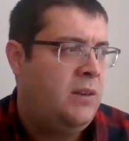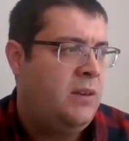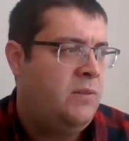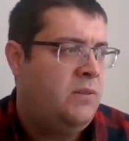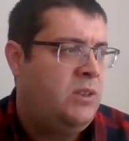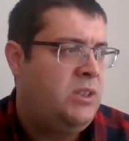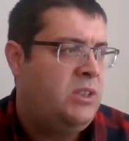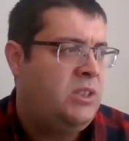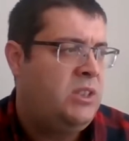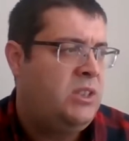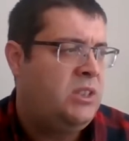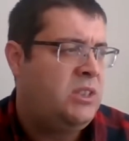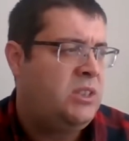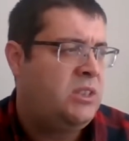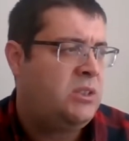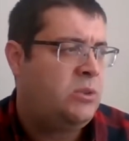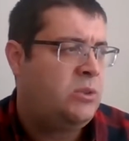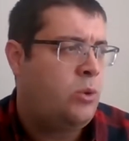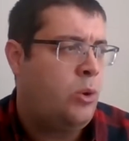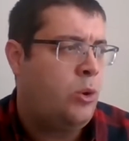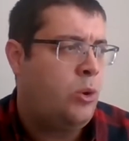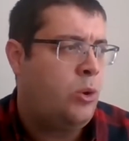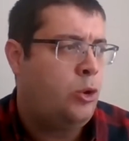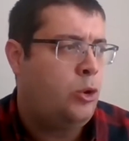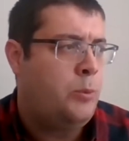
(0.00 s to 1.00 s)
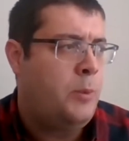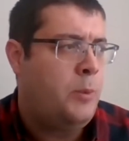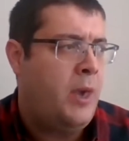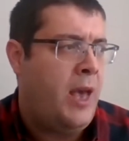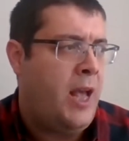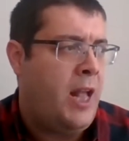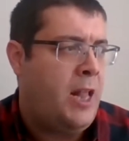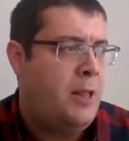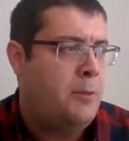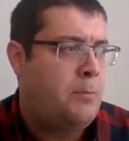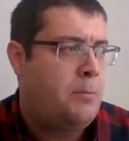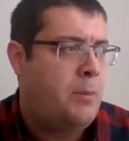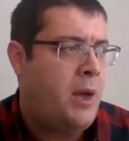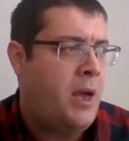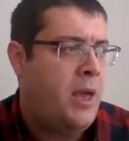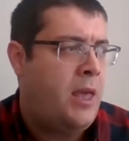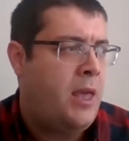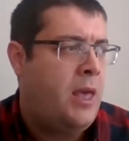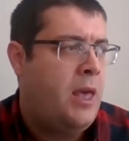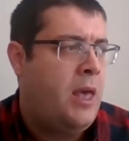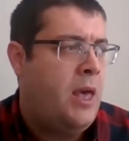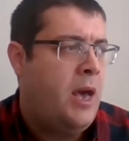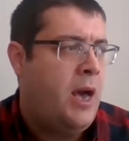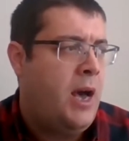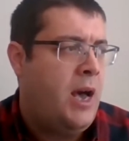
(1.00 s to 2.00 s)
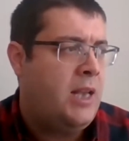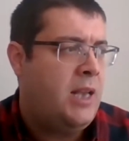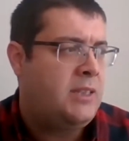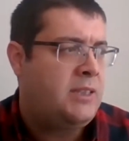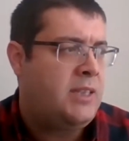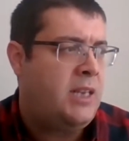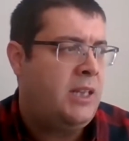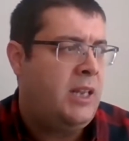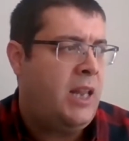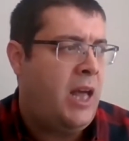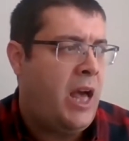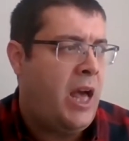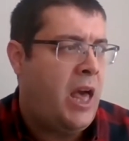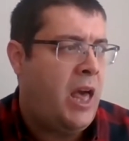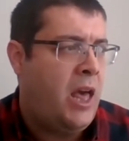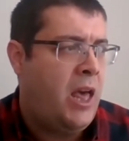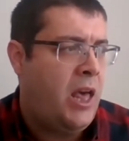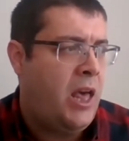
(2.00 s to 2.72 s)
which is going to be held by Hassan